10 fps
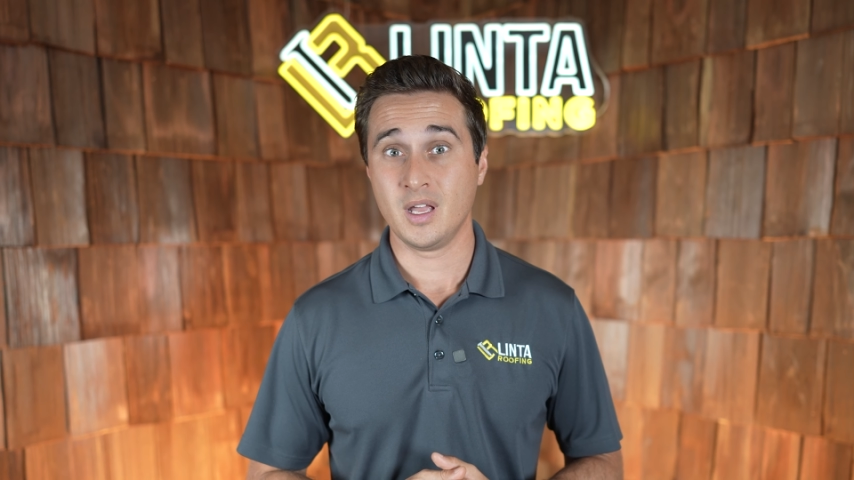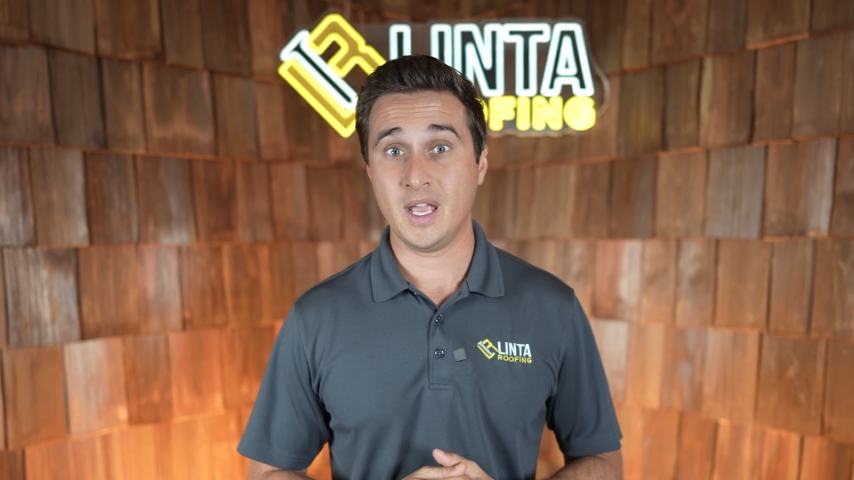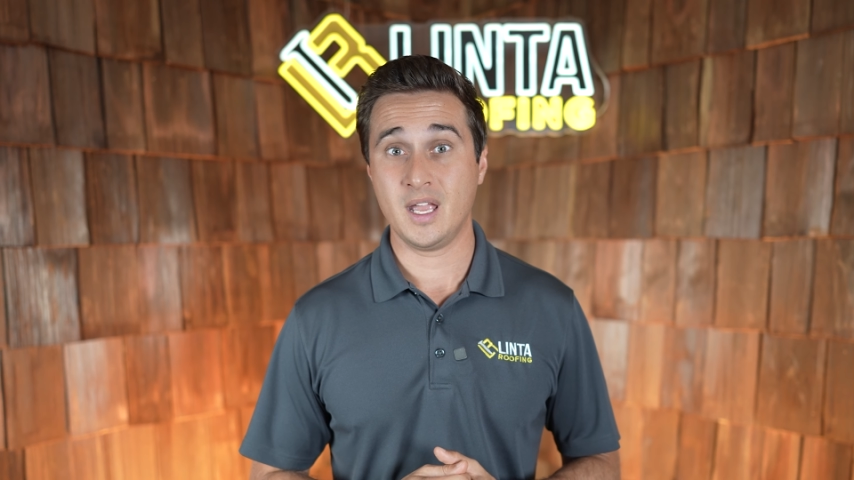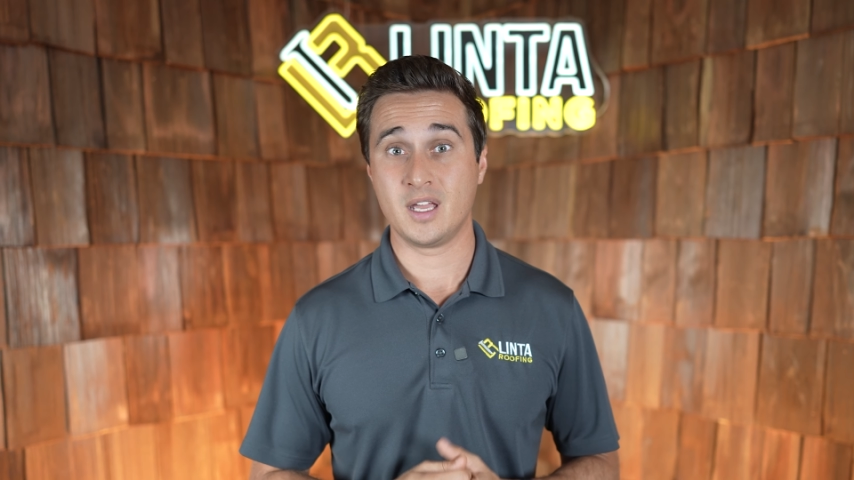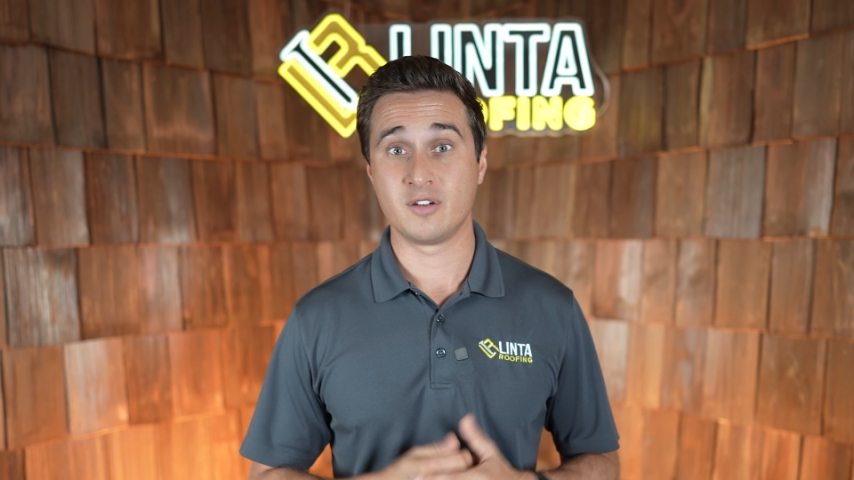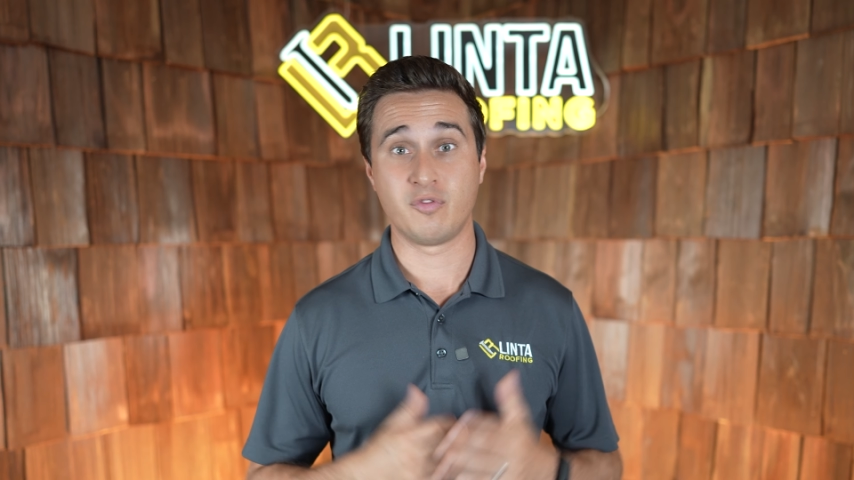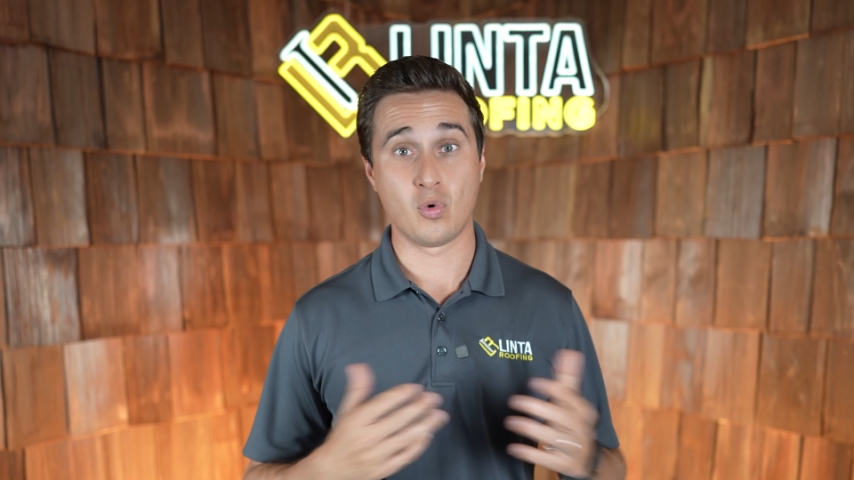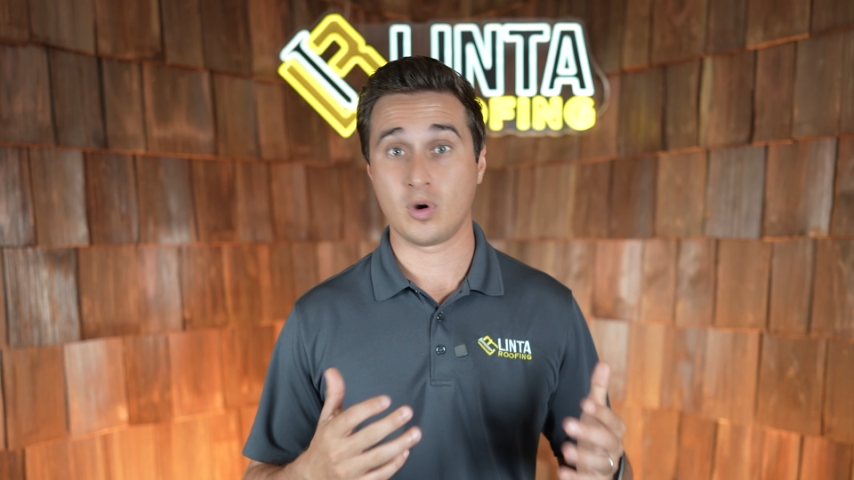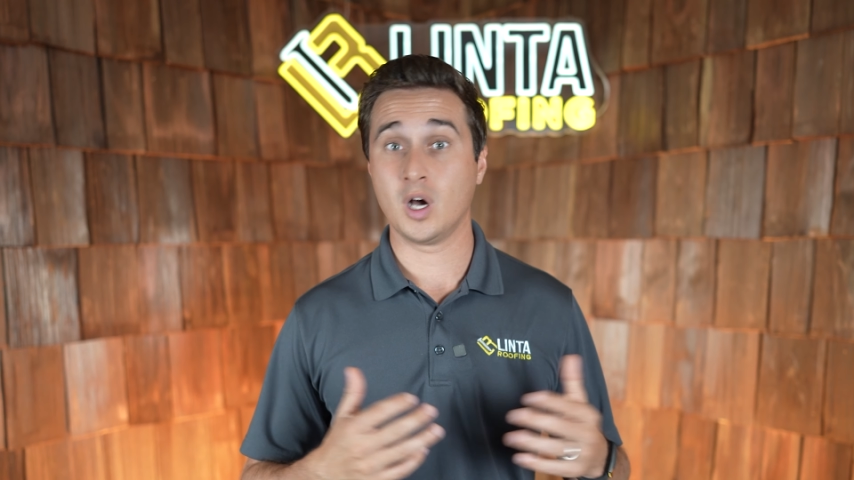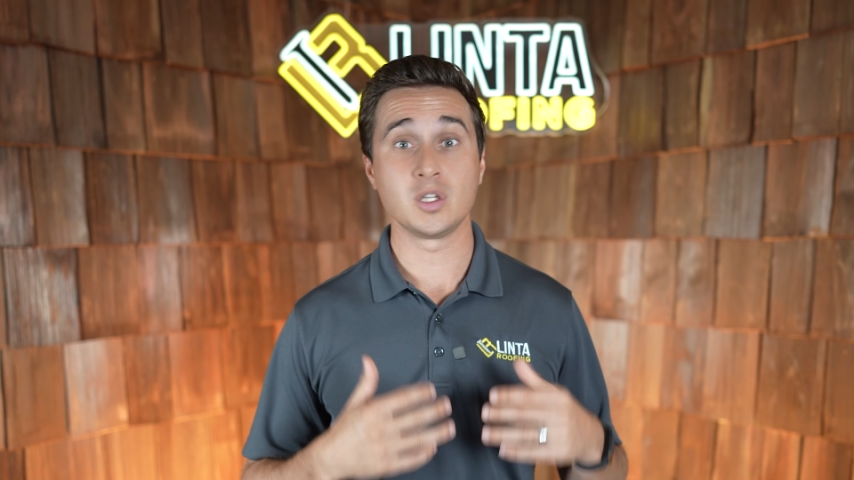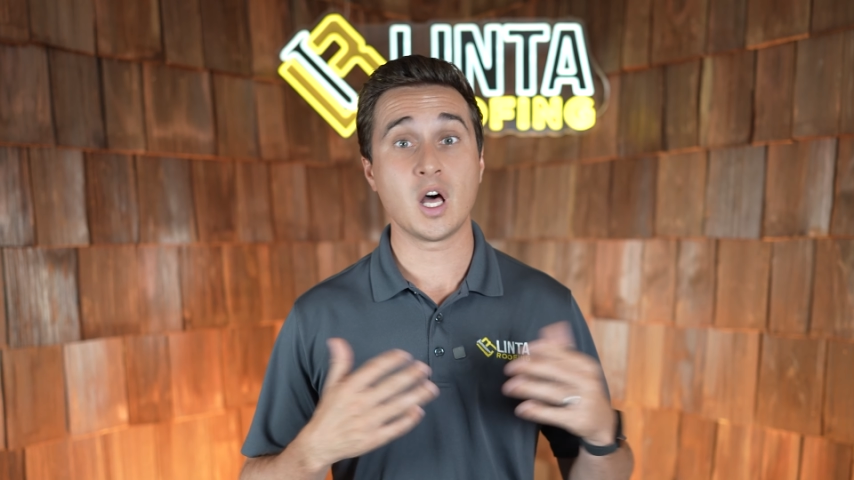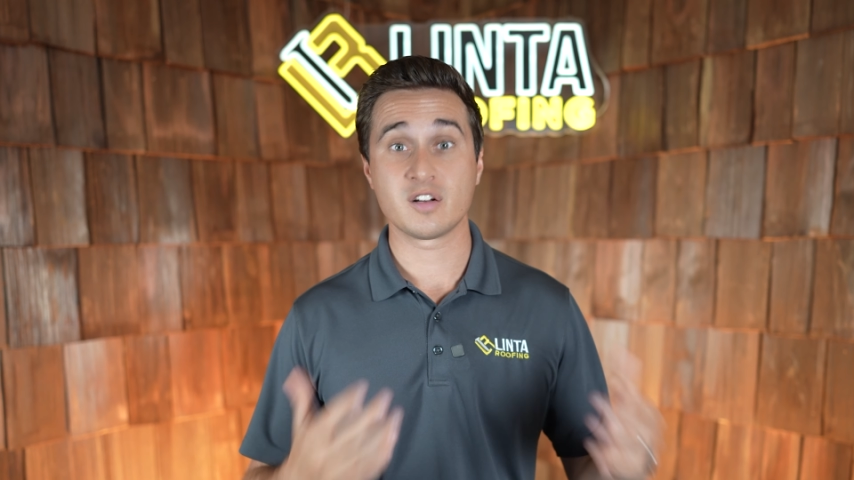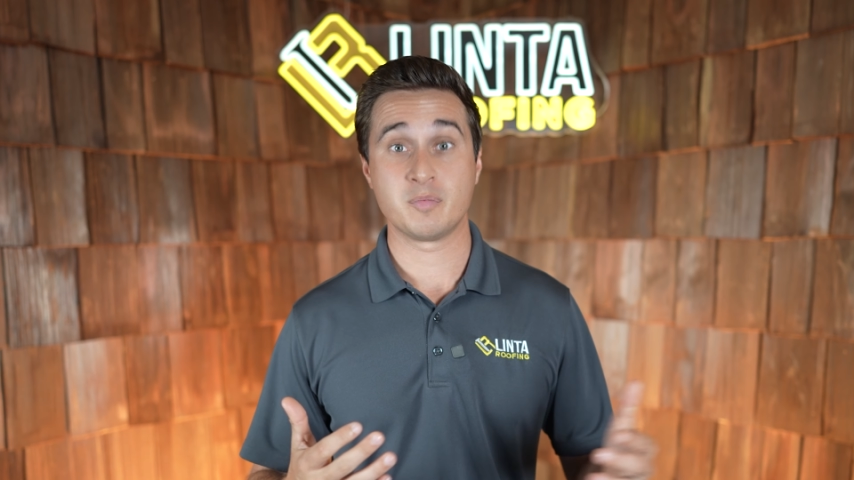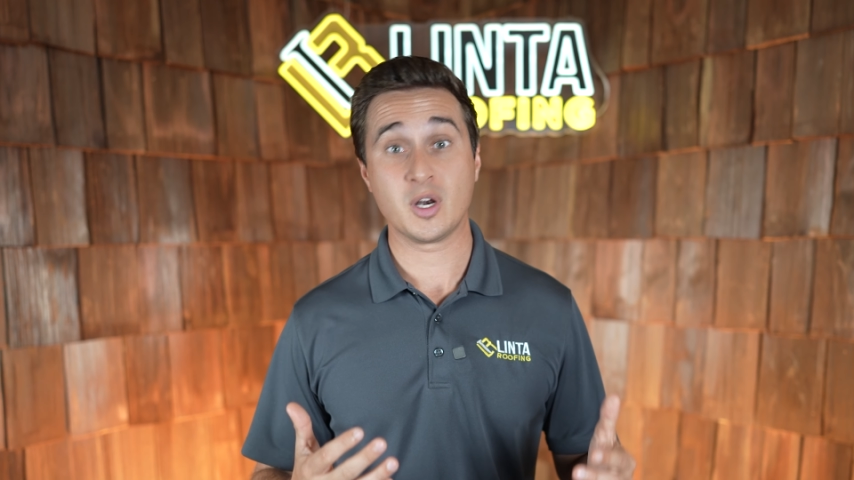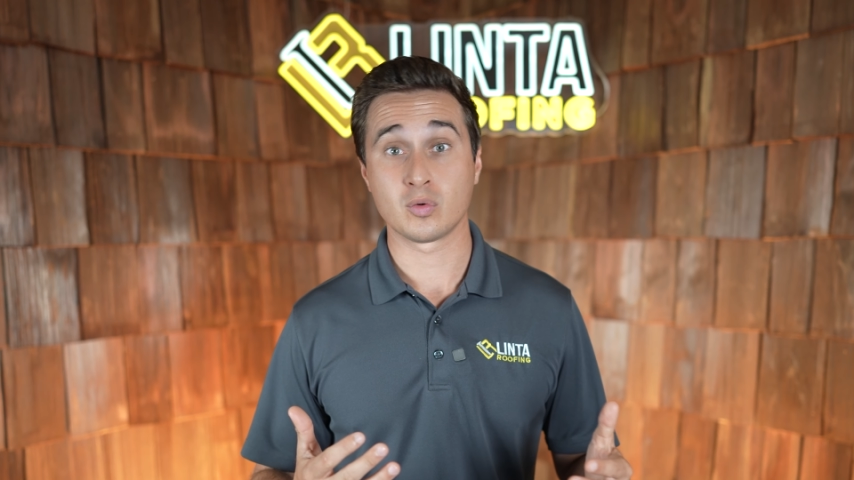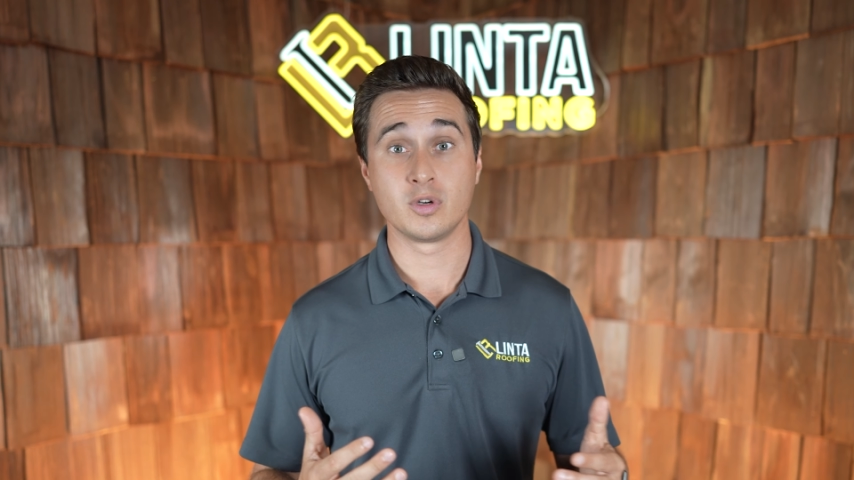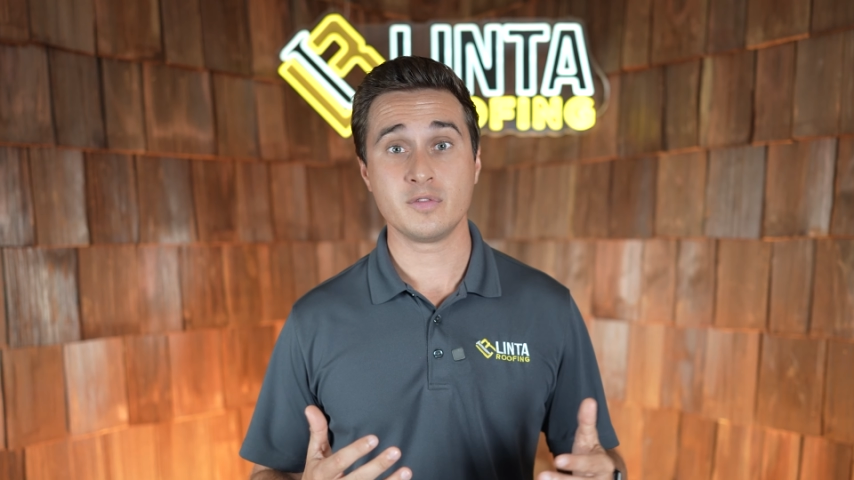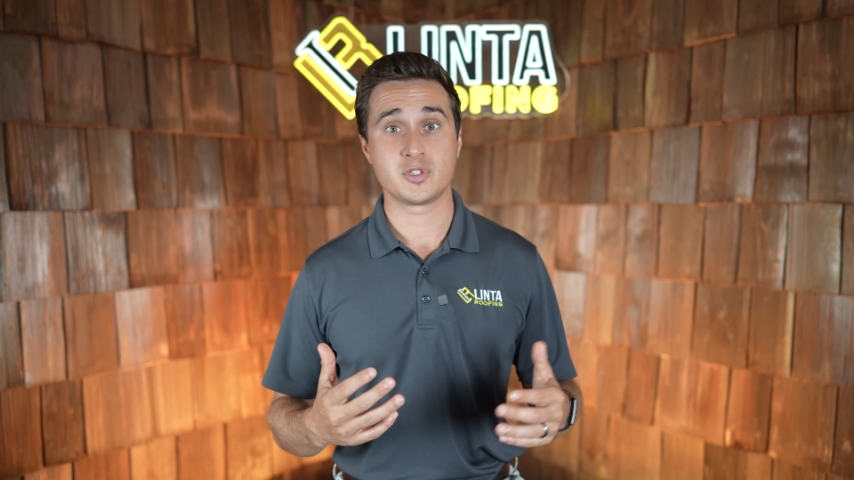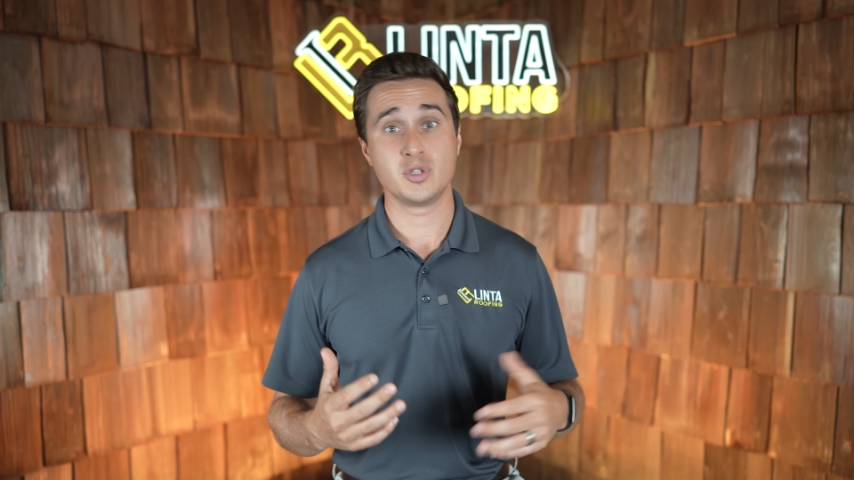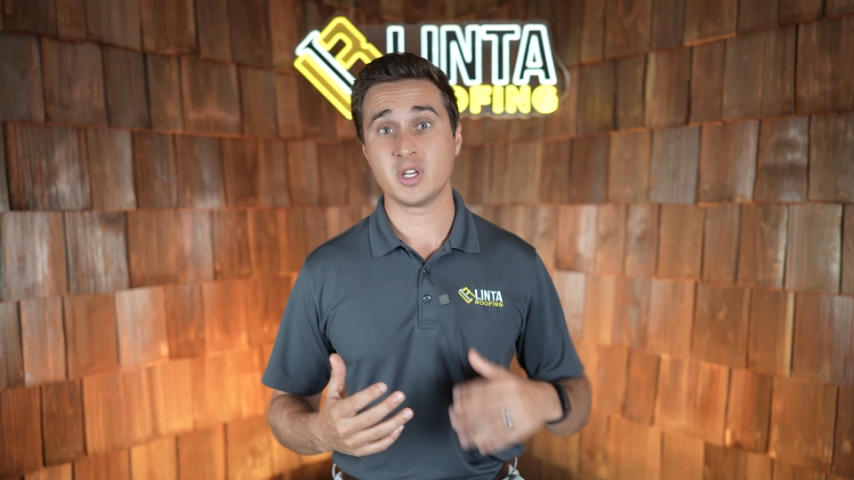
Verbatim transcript: And for a lot of metal roofs,